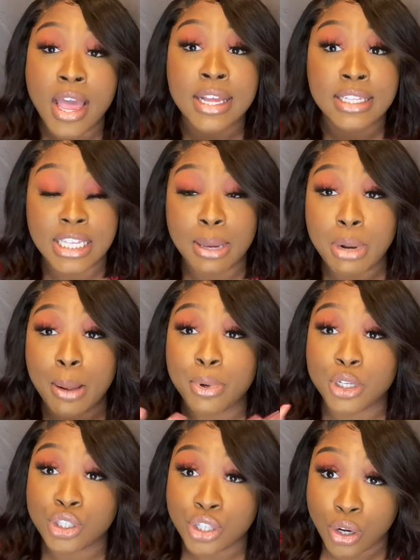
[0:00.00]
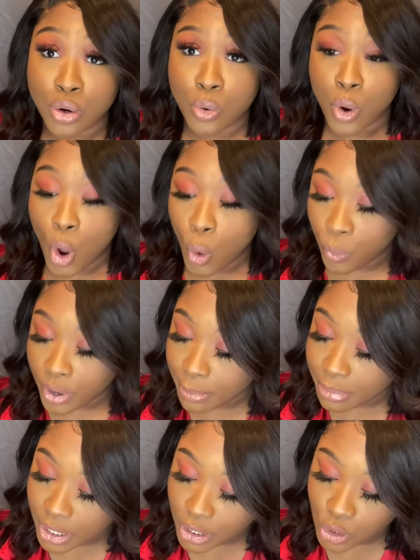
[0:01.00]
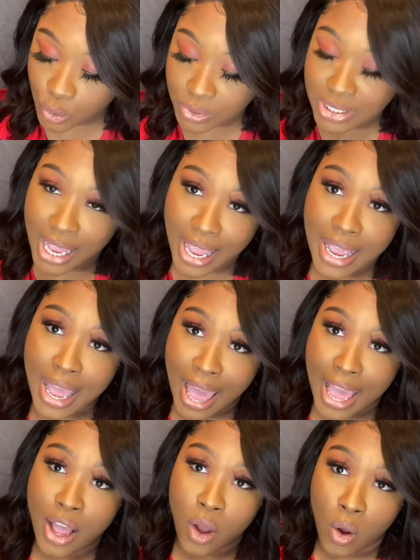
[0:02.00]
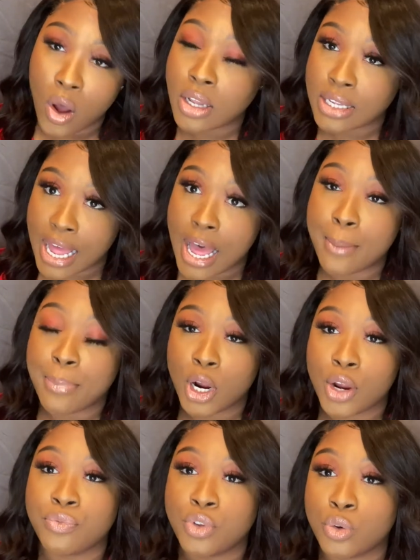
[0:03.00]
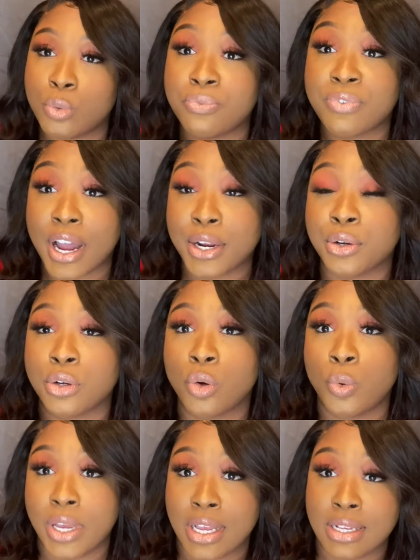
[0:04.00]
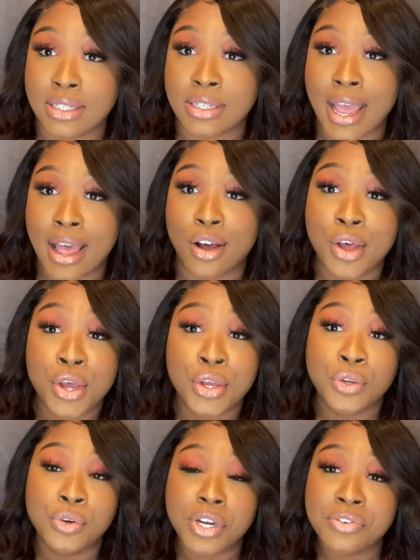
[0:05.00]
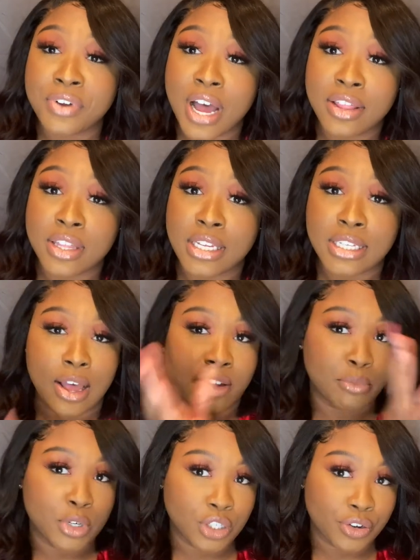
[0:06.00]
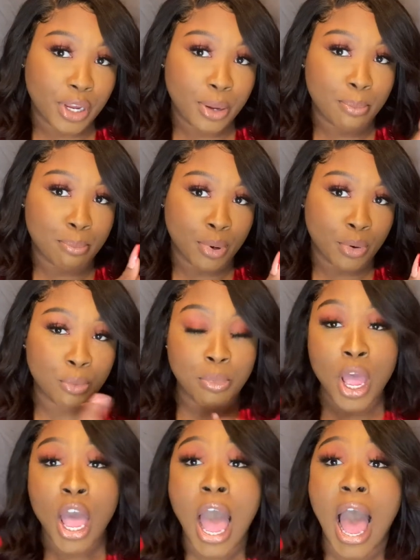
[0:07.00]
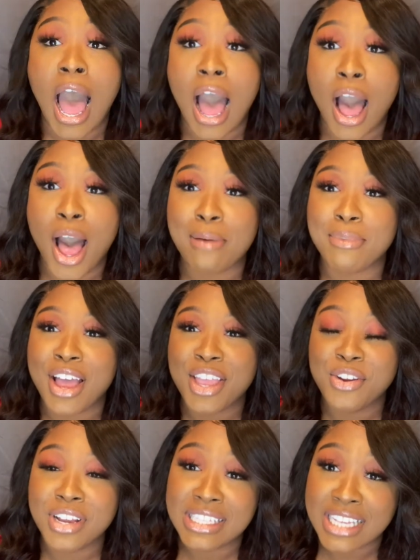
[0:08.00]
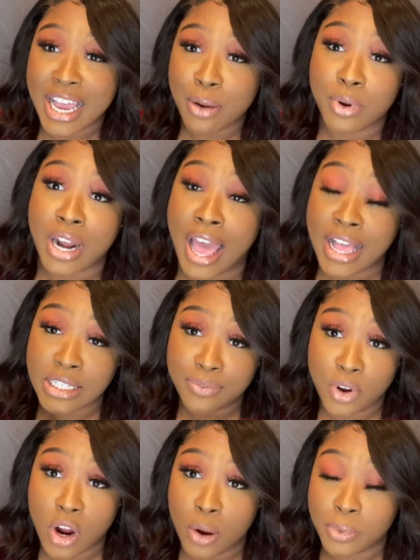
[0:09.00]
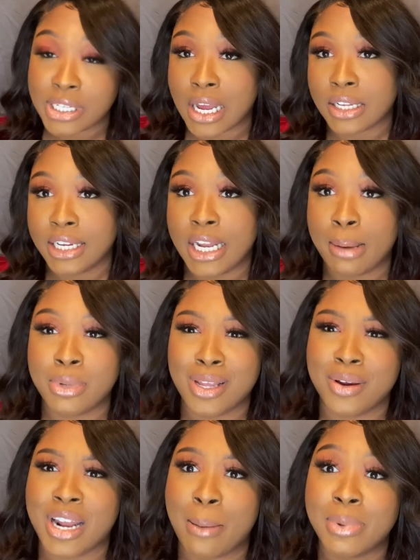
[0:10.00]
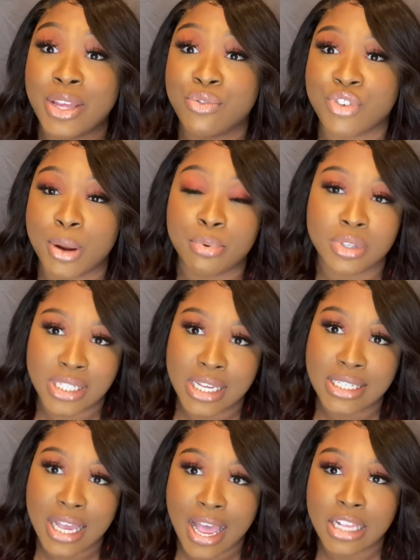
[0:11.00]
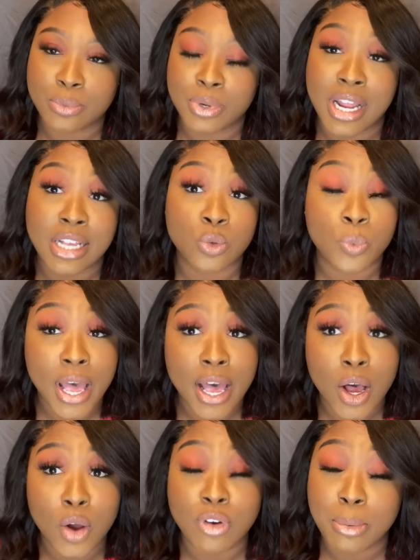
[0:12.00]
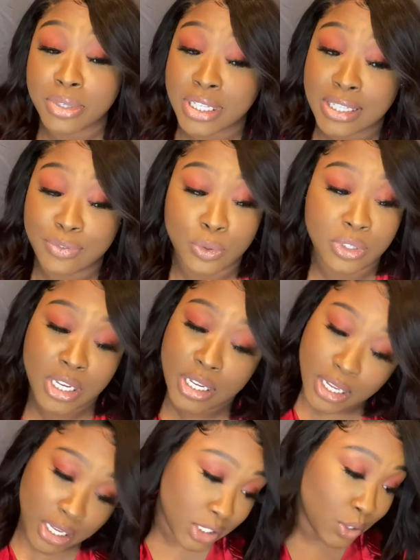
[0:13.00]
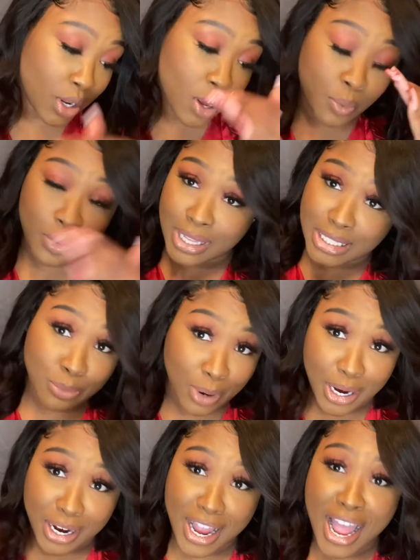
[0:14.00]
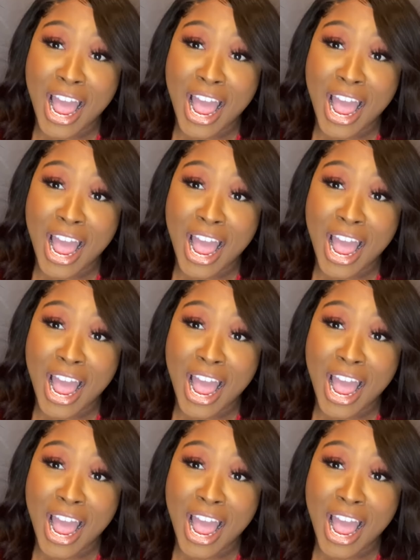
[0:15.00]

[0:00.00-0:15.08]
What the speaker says: Tip number 2 would be to take a online perfume finder quiz. Now, you can find these. I have them on the screen. Boom. You can take one at Sephora, which I'll link down below. And I believe Rebel Scents has one as well. Rebel Scents, if you've seen this, you know, let's work.